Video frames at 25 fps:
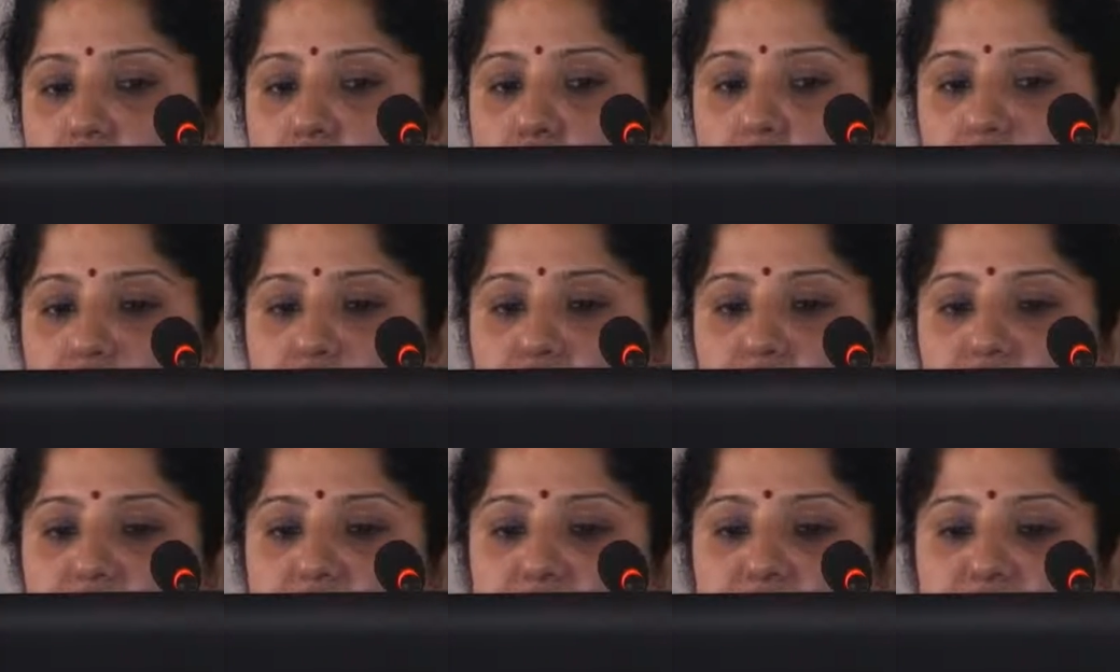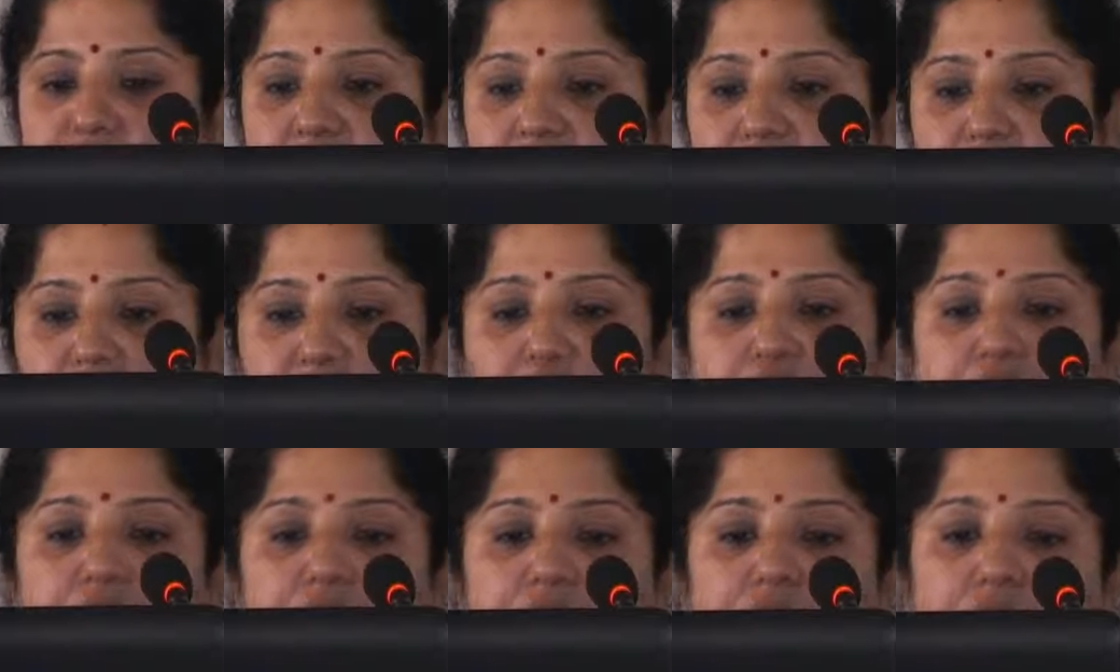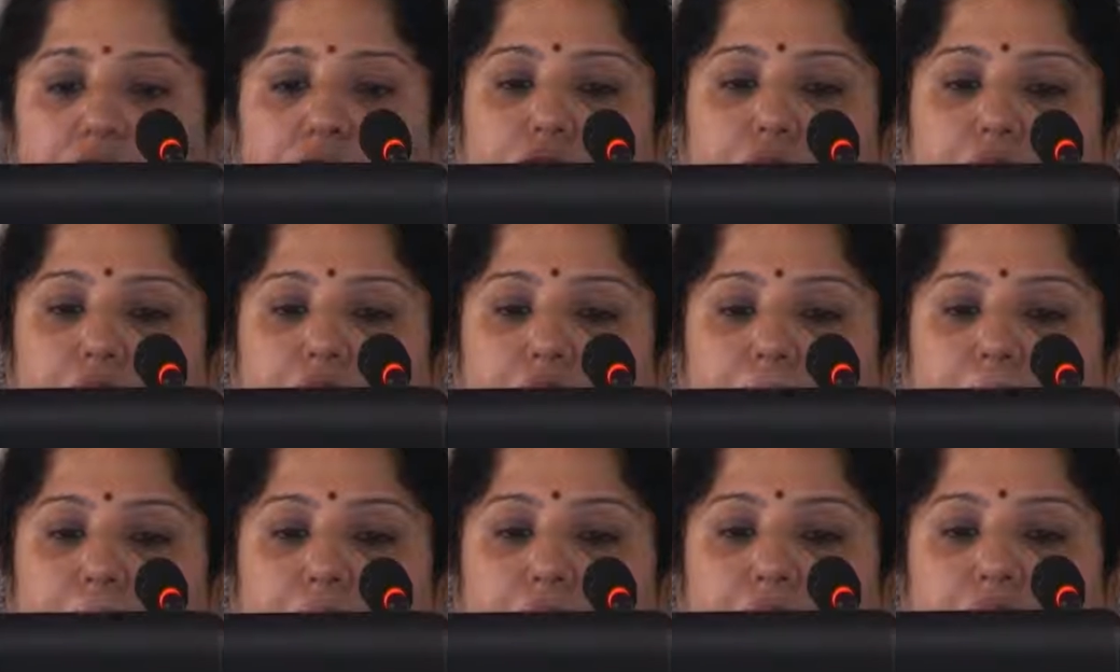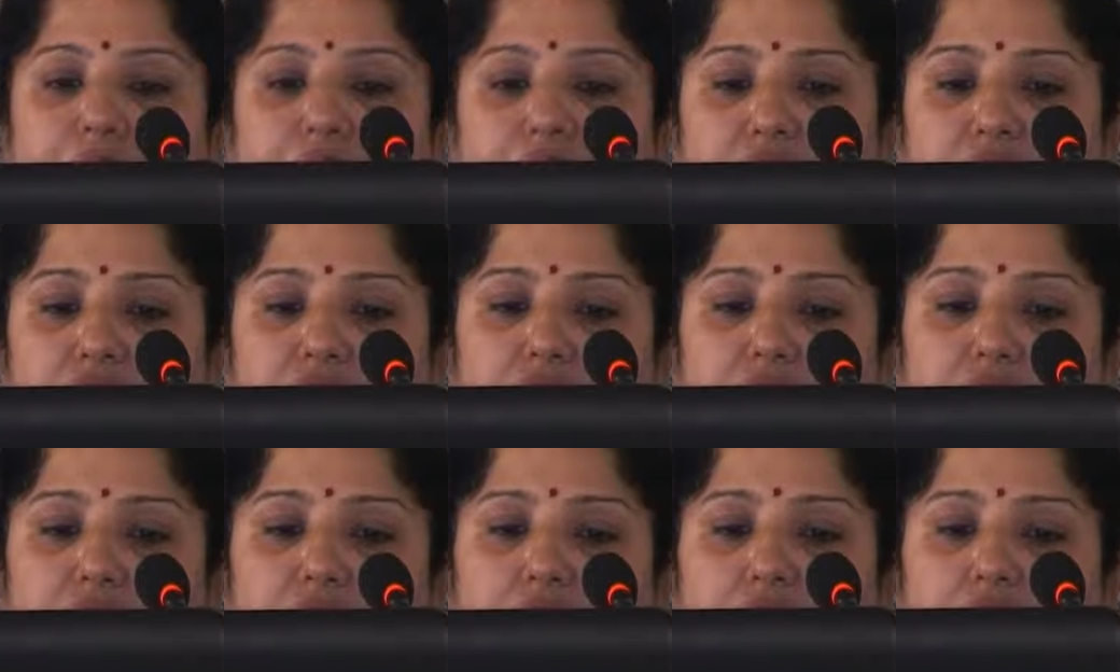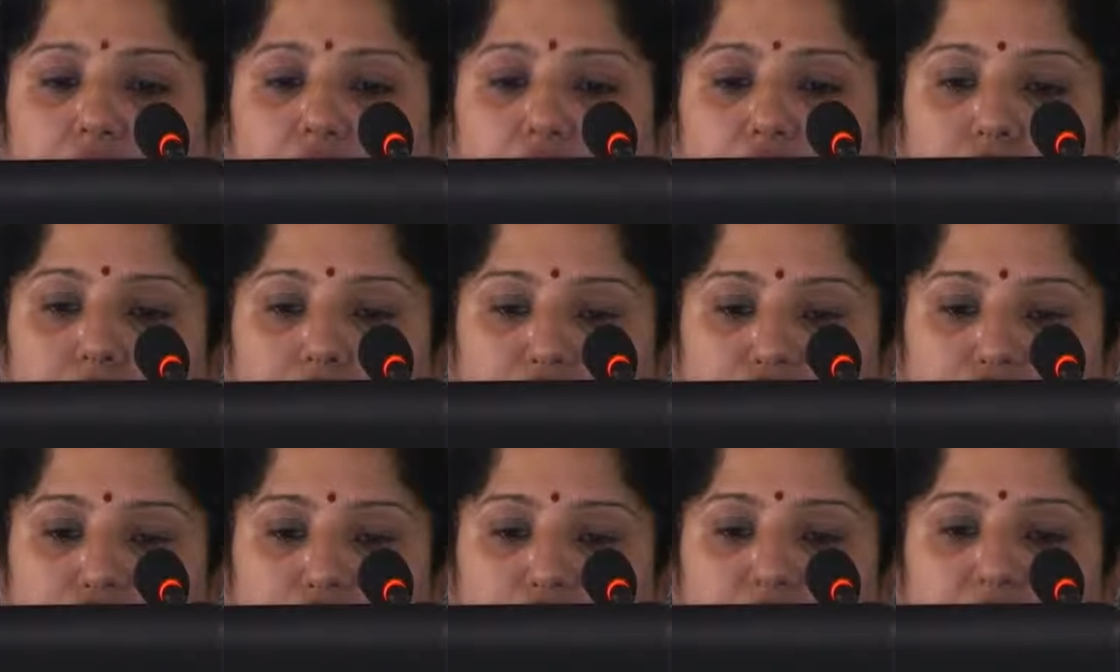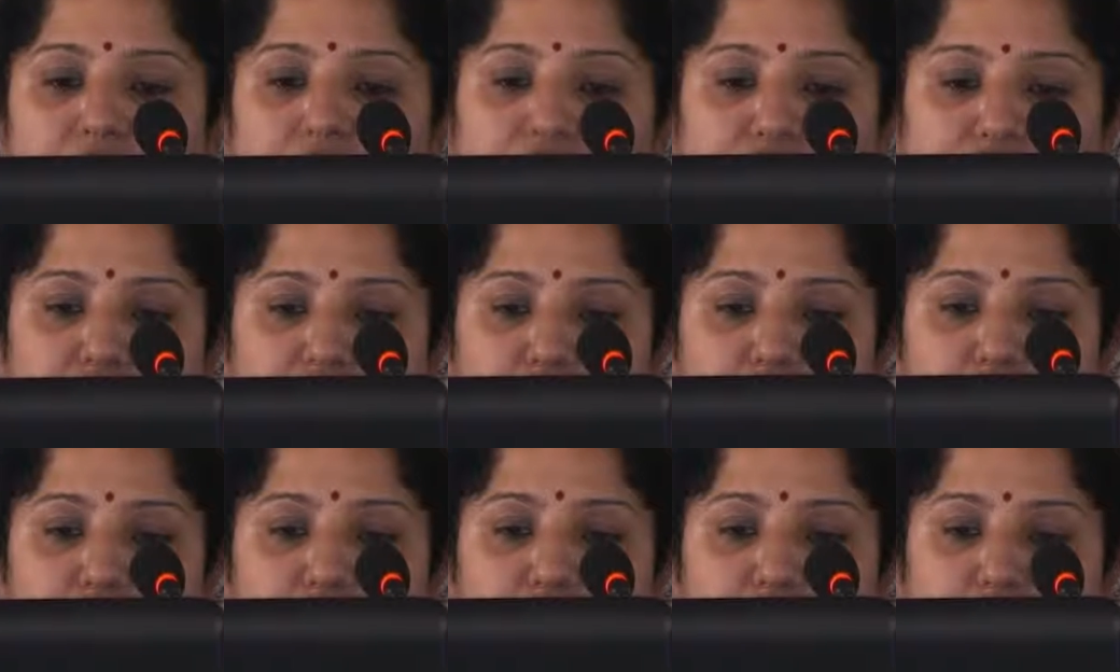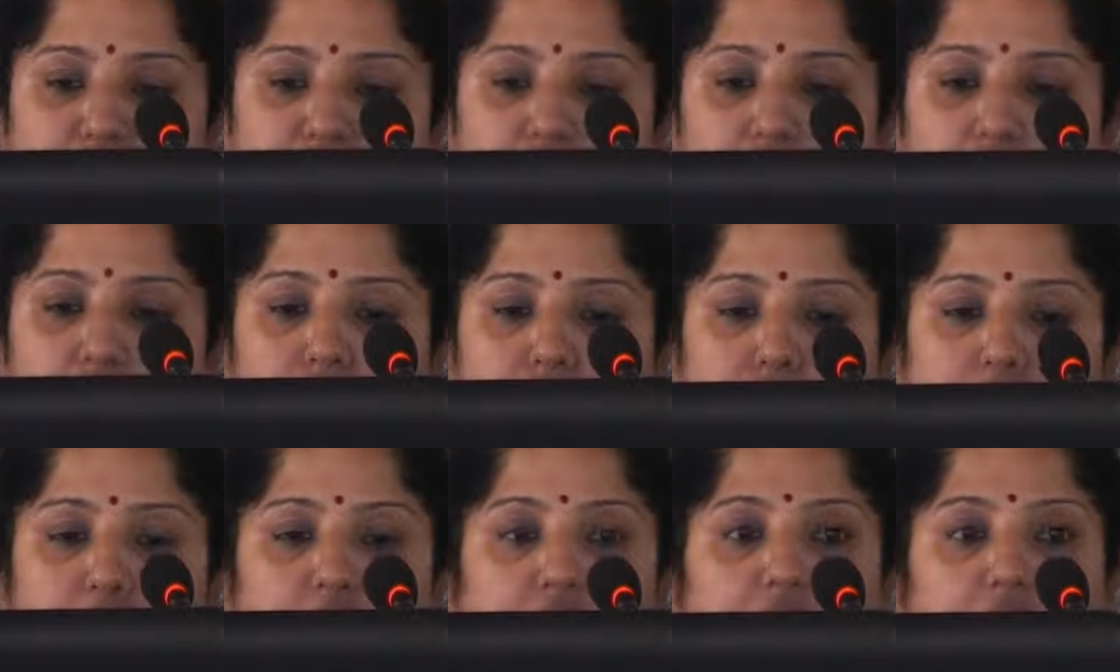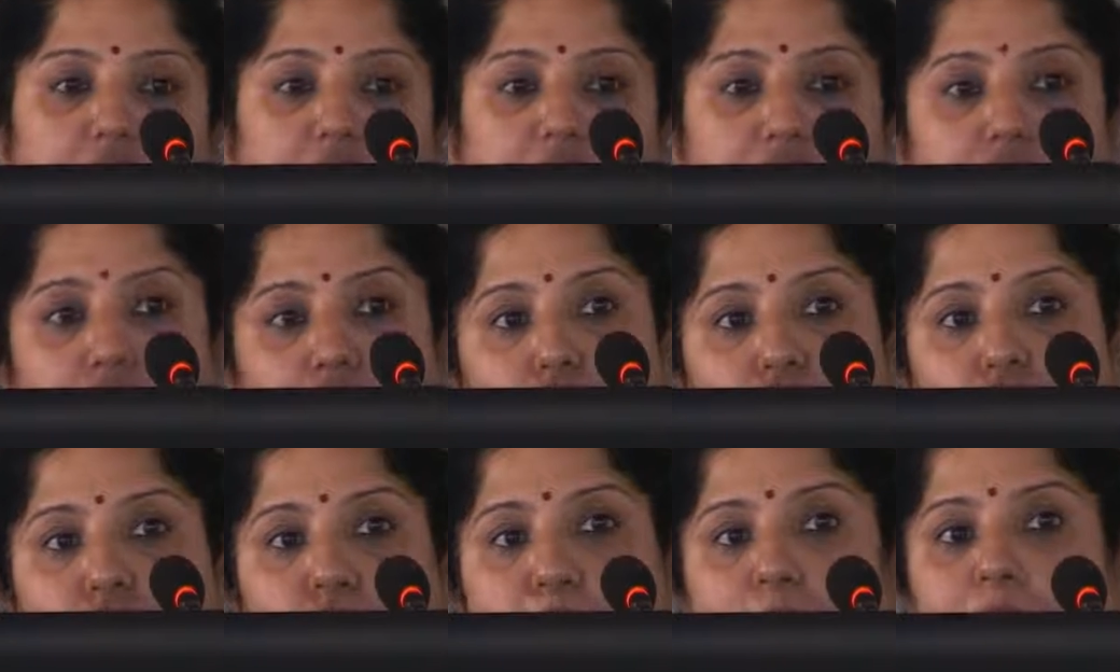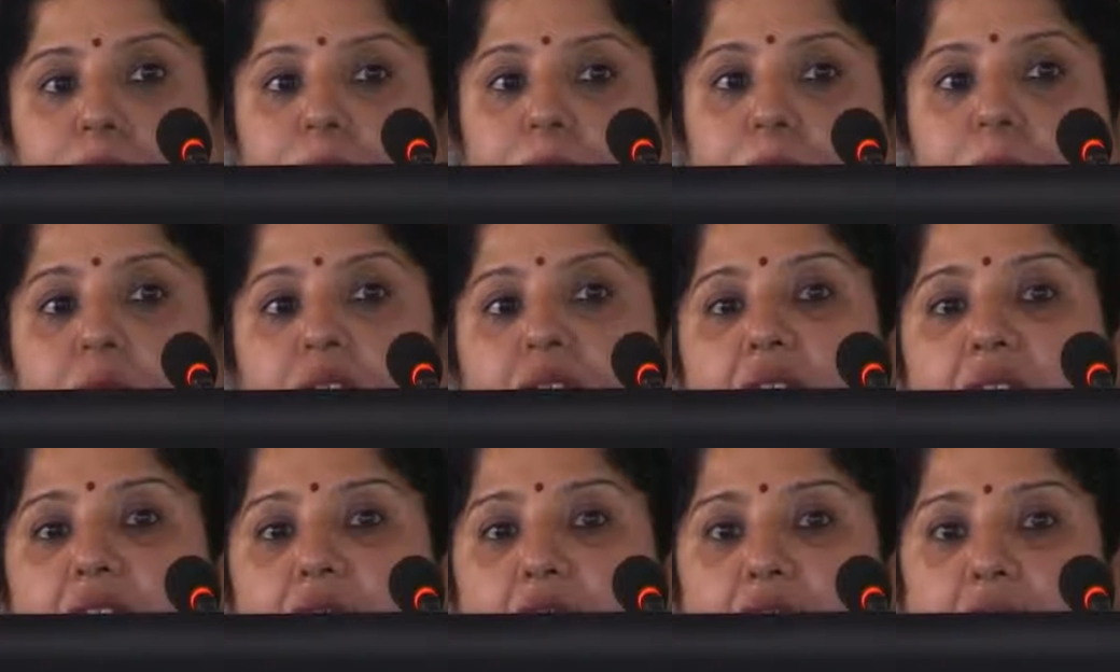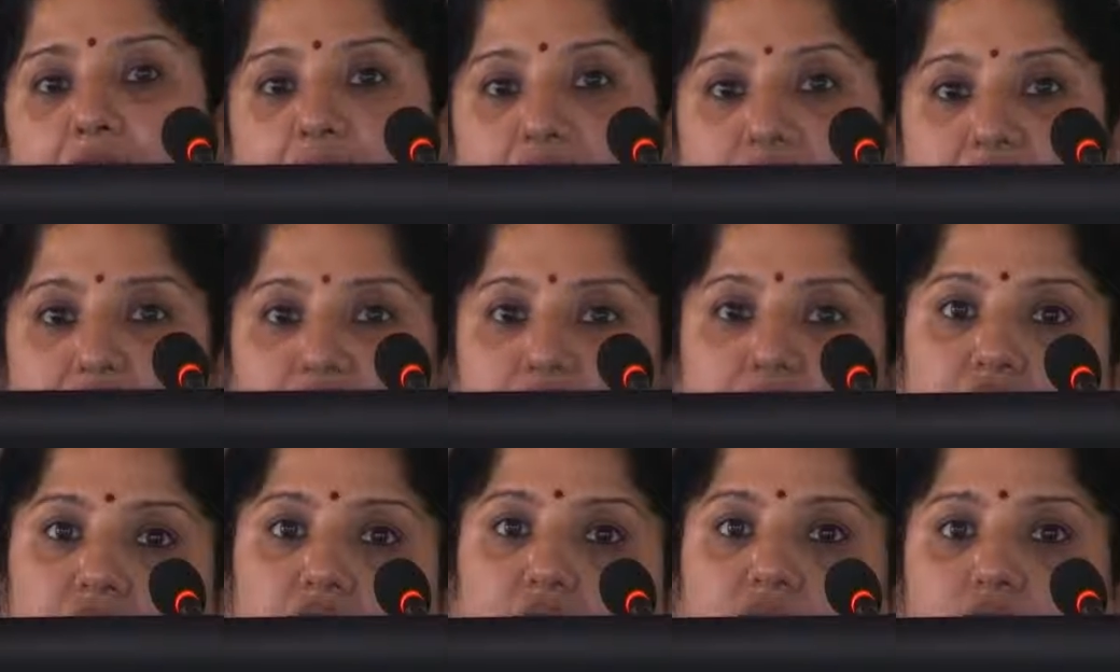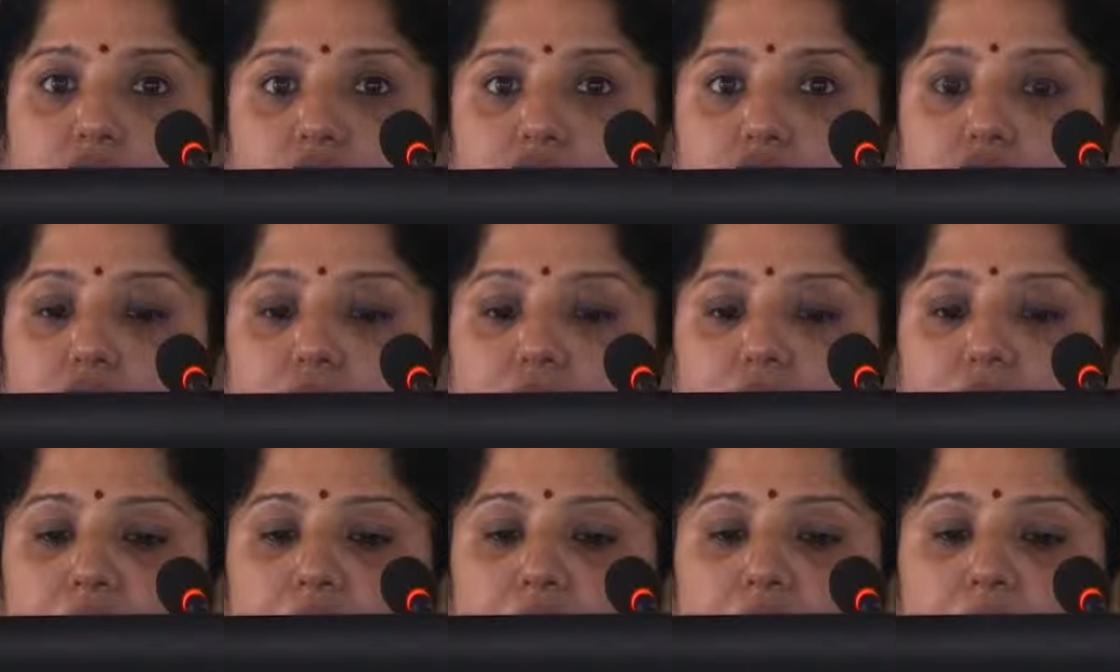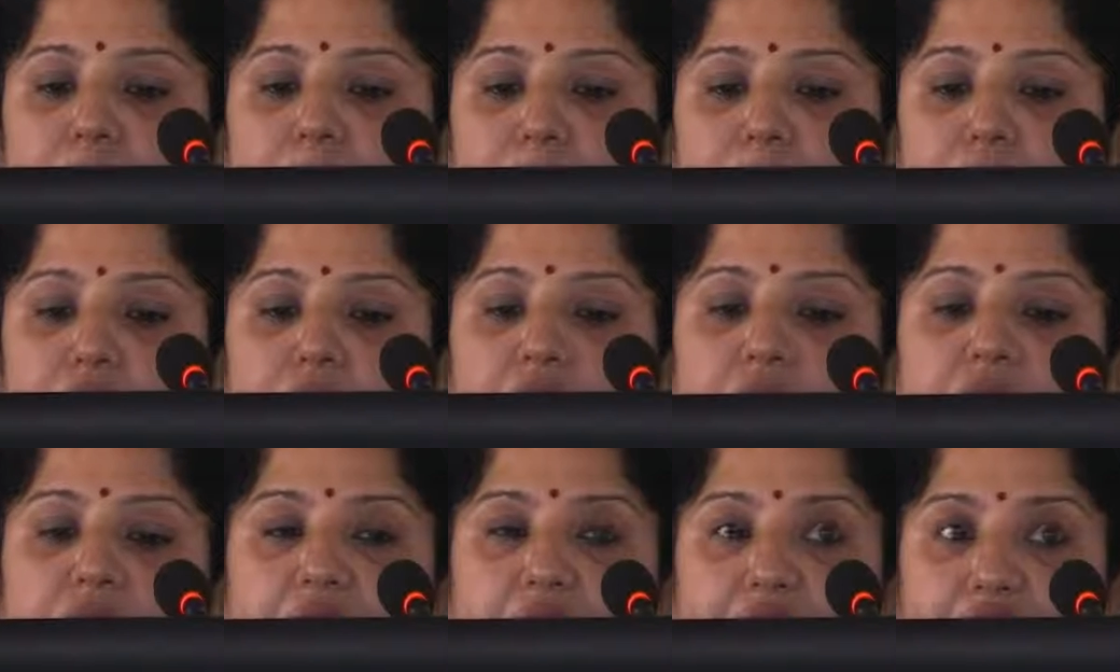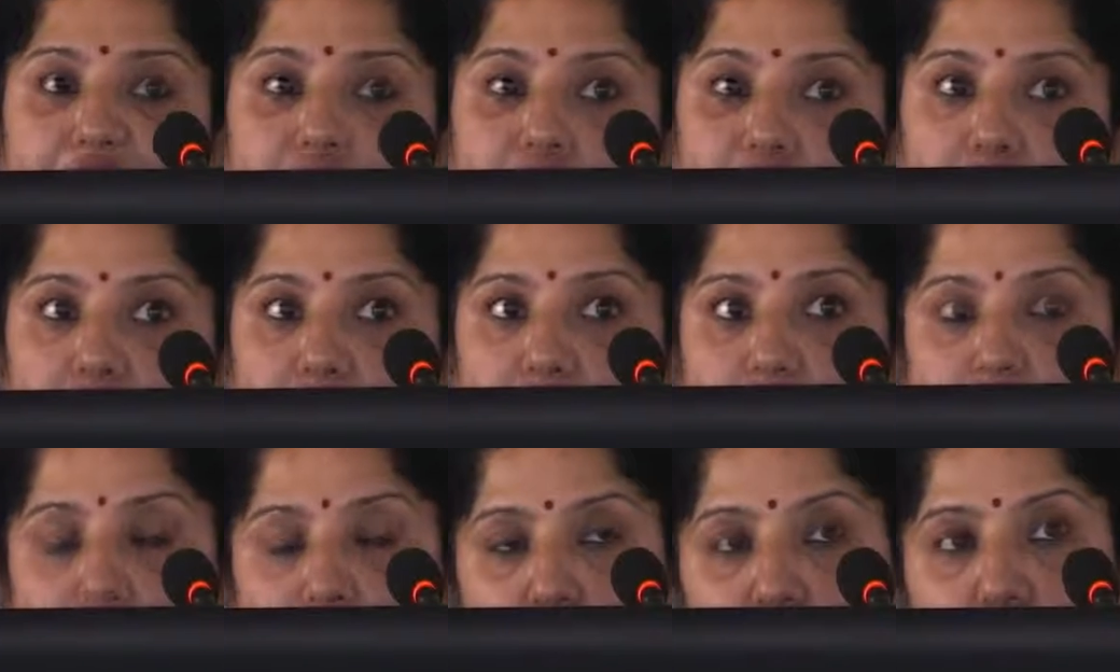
If it is inherited from the parents, which is present in every cell of the body, those people are higher at the risk of developing cancer.